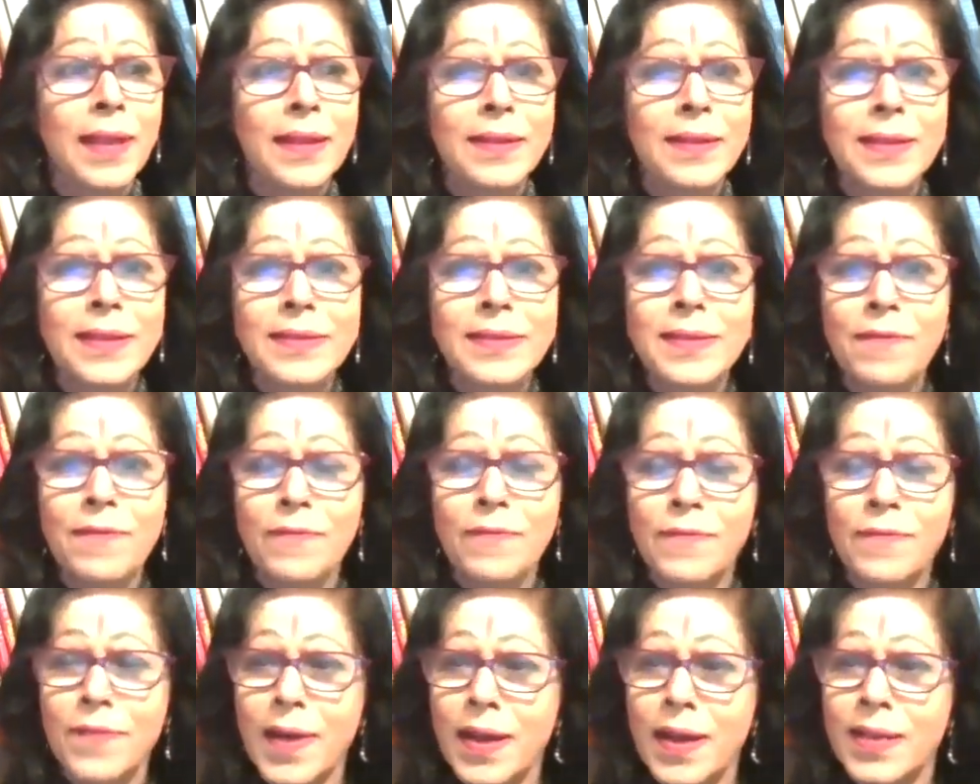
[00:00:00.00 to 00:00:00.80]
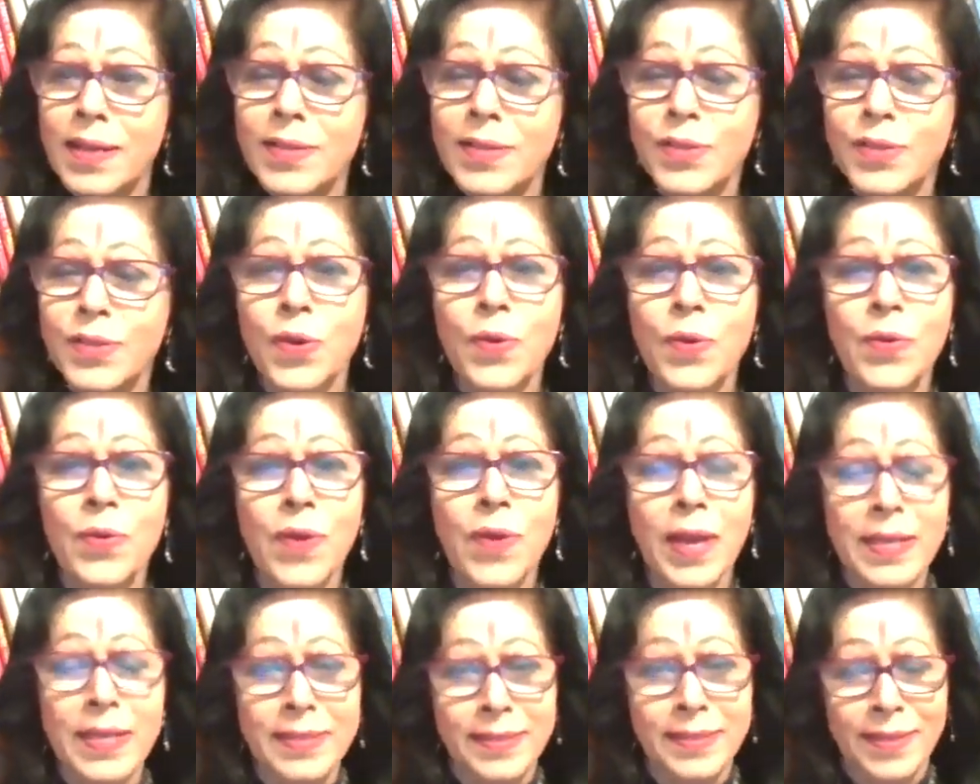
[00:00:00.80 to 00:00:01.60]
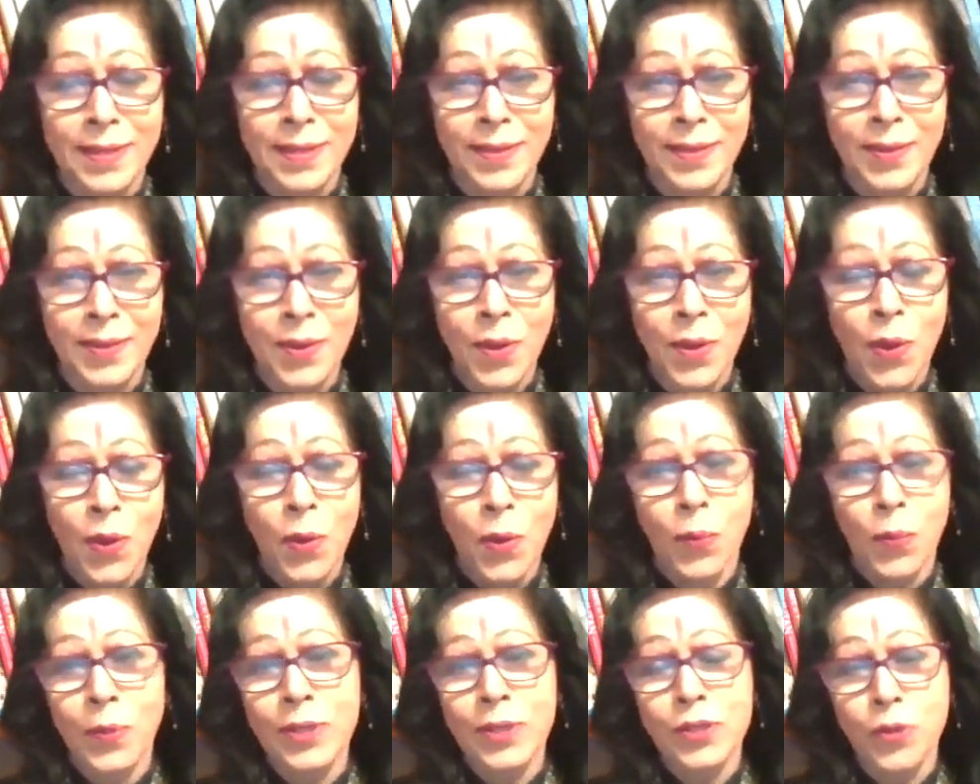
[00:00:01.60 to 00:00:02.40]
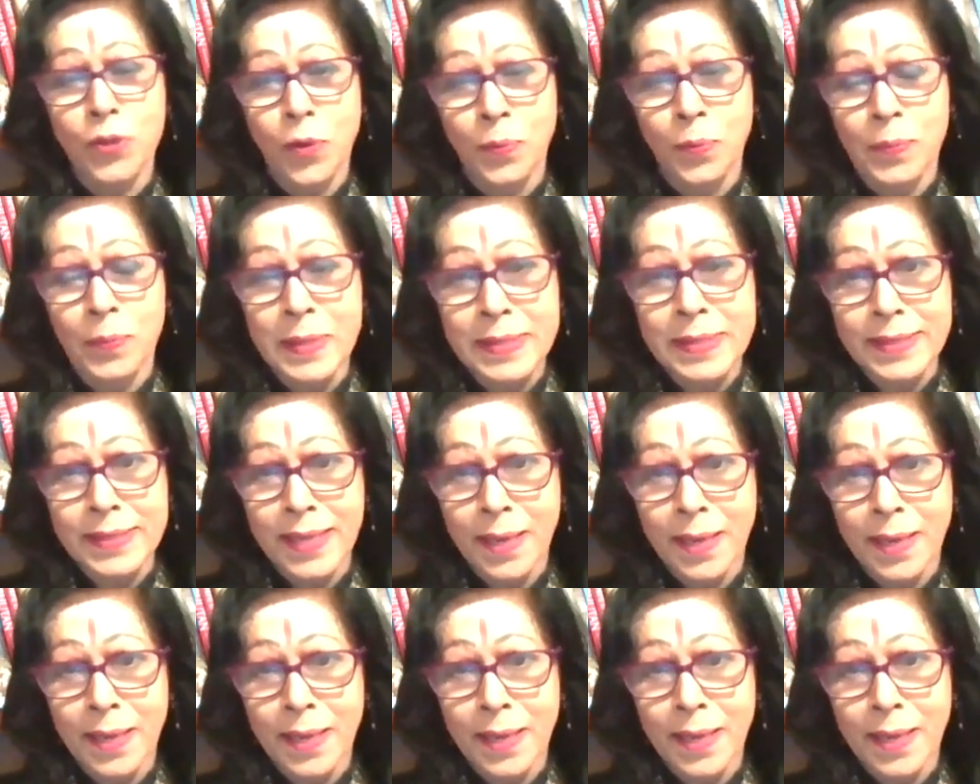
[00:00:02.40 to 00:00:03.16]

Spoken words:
there's a vast horizon which opens up.